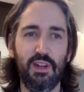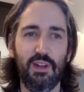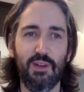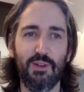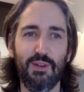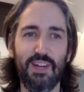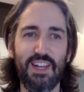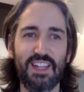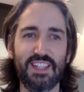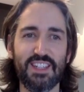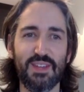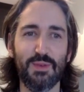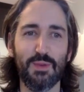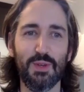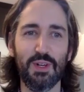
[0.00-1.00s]
All right.
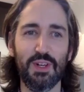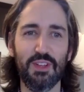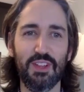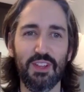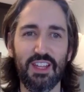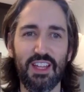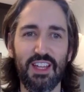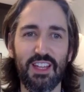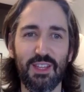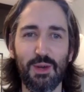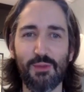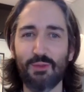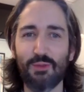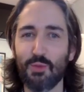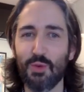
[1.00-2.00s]
Well, hello,
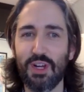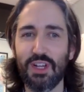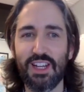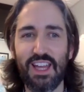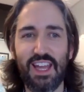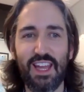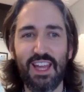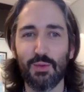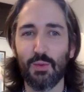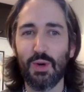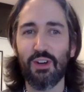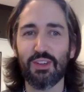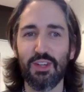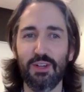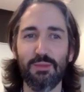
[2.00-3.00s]
everyone, and
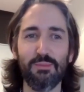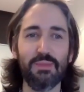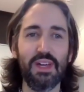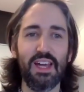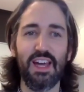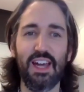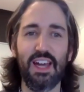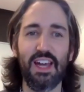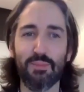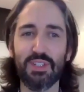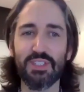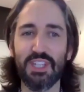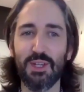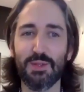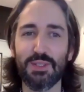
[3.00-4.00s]
welcome.
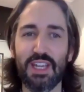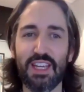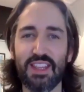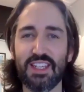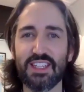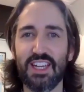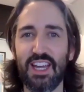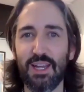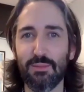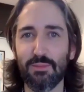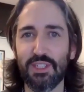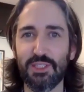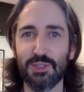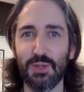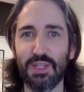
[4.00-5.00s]
Appreciate you taking the time
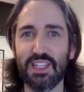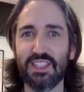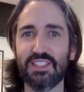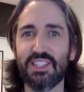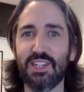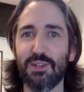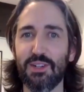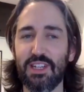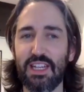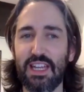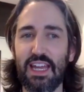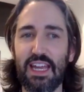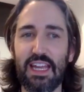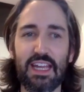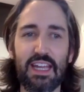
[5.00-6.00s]
to join us here
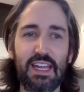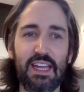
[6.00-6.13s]
today.